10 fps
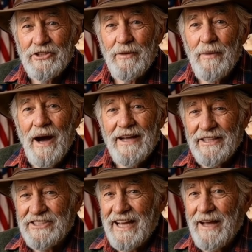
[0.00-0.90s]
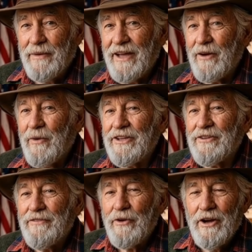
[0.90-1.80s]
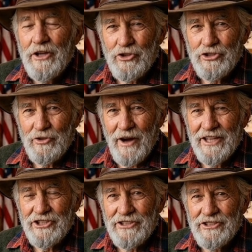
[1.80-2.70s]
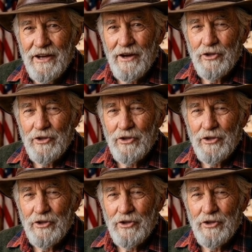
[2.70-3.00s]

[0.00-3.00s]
applied the same liquid to furniture scratches,